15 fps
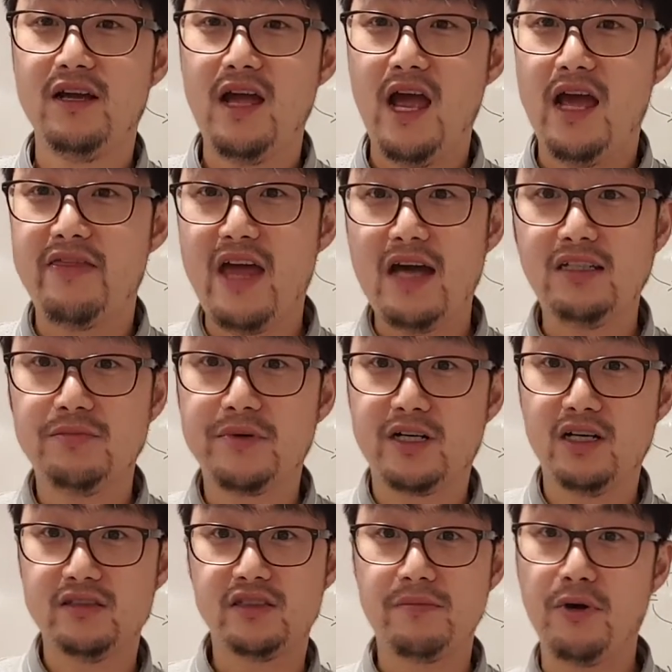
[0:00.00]
And that's
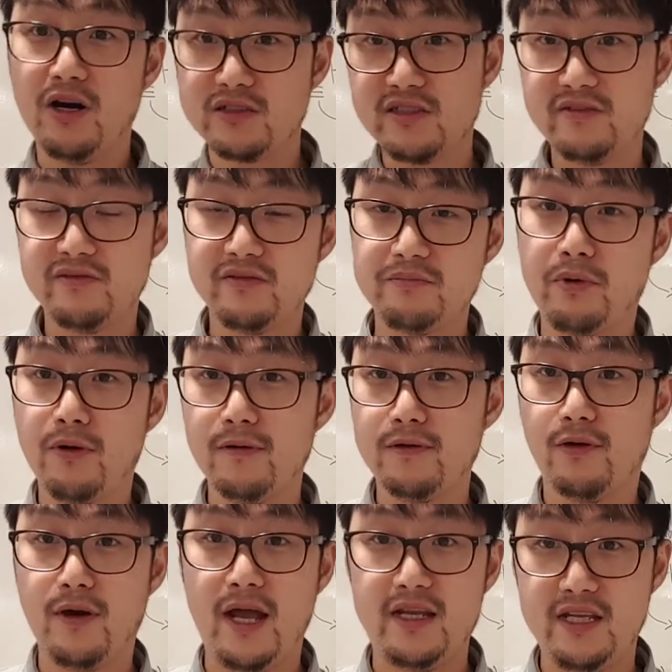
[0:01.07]
because the positive
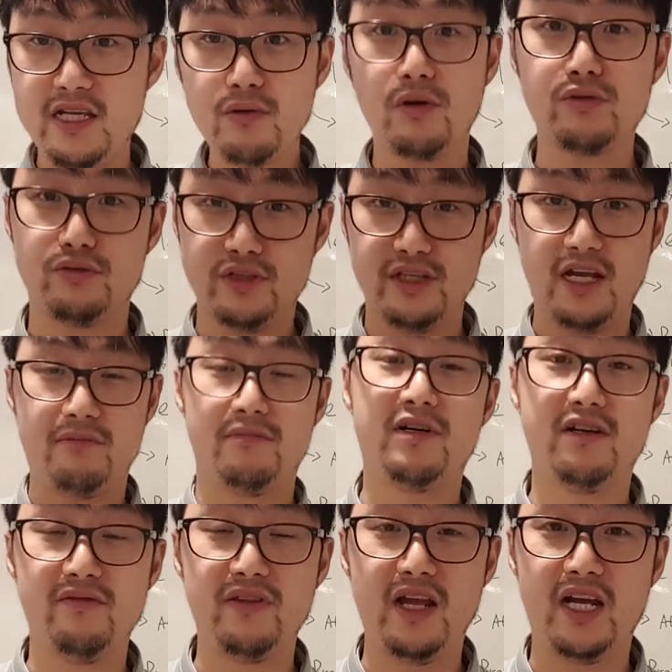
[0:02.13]
proton are equal to the number
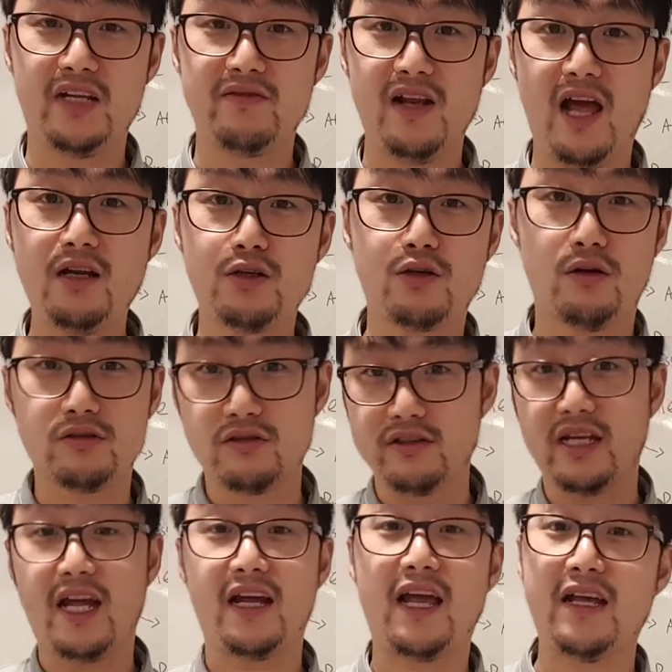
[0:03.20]
of negative electrons, so they
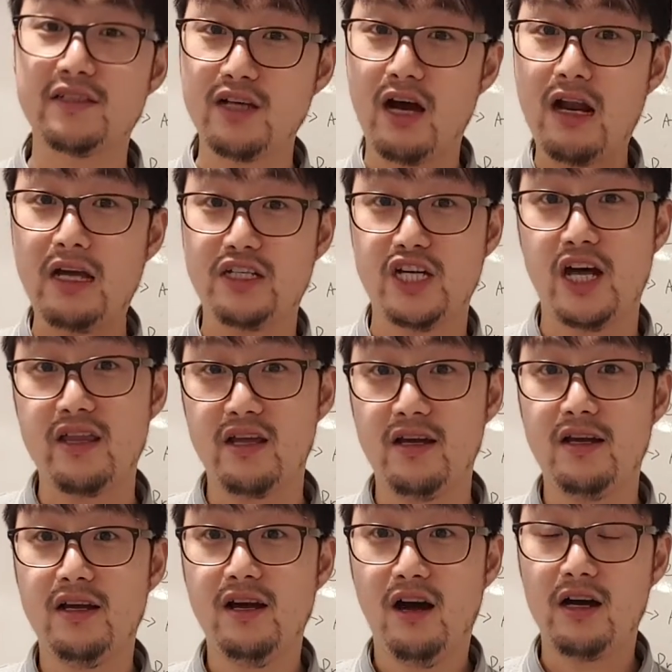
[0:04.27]
can cancel out each other.
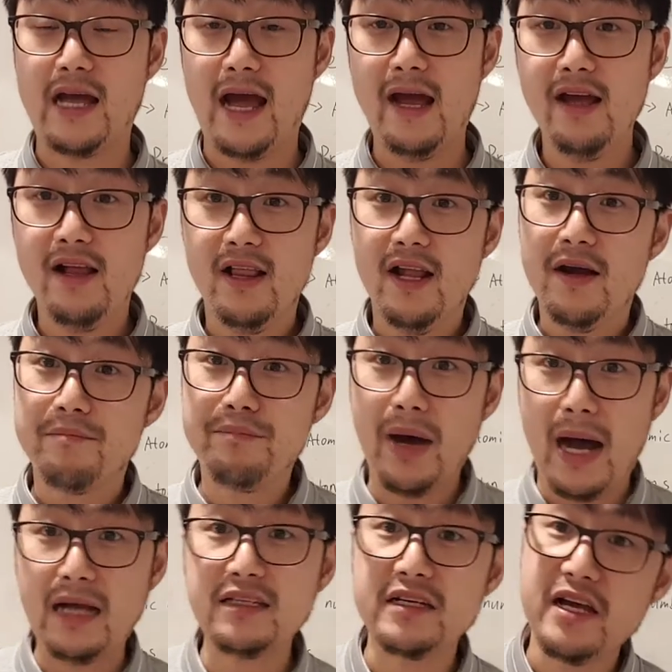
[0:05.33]
Okay,
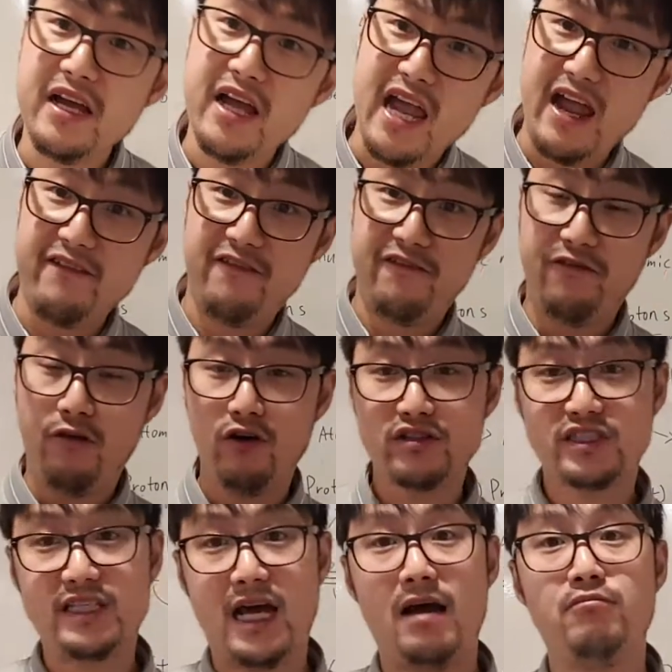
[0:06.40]
but if for
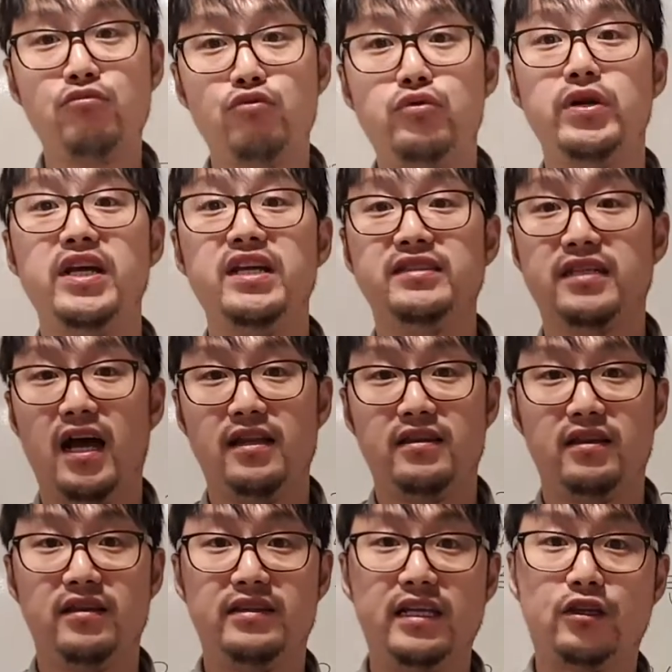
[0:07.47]
some reason
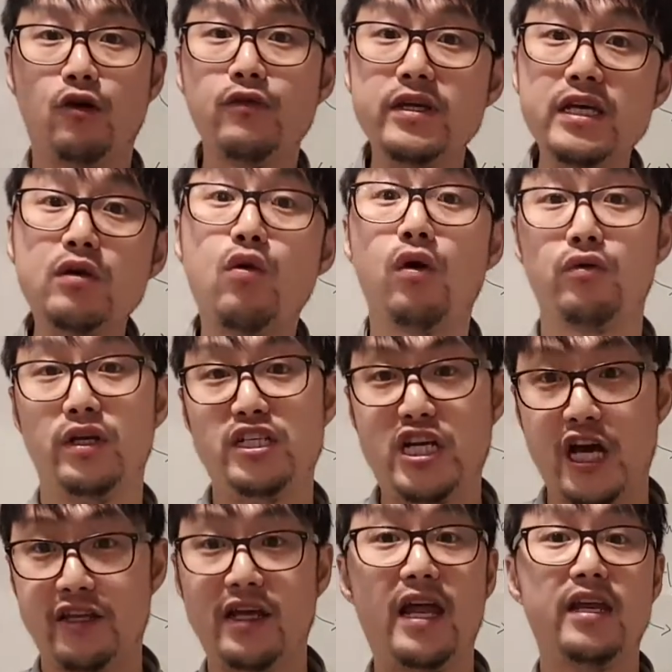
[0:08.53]
they don't equal to each
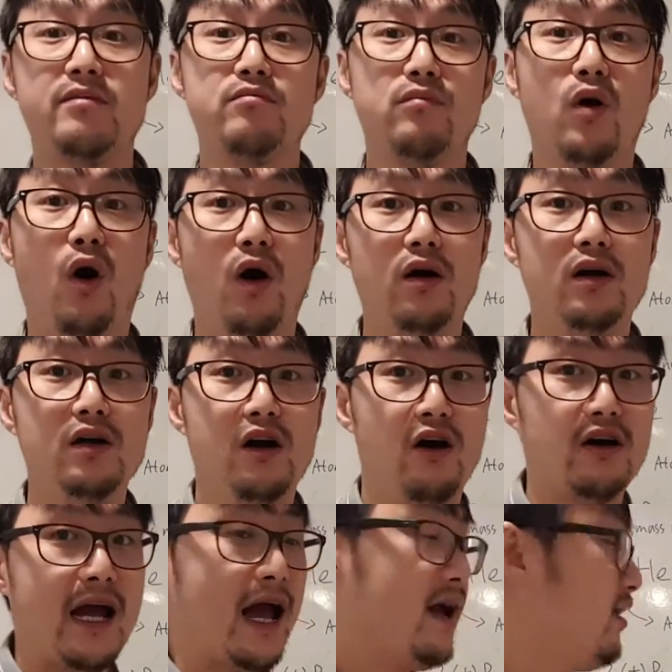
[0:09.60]
other anymore,
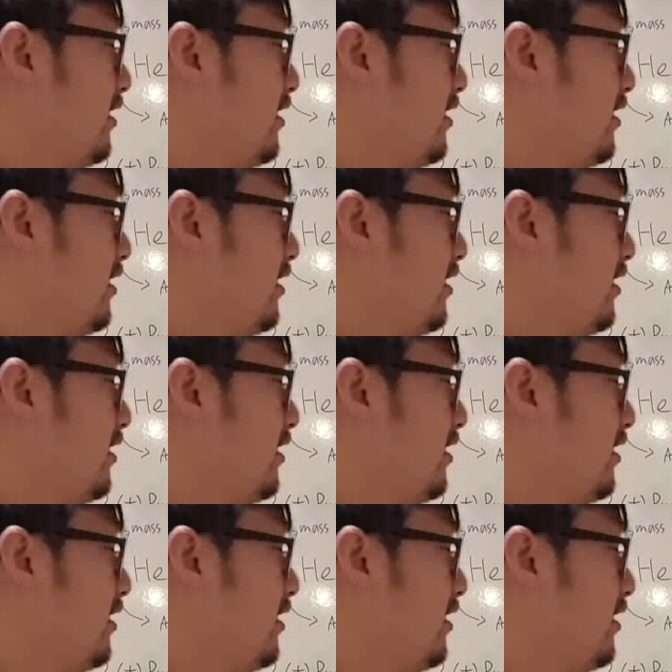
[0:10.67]
okay?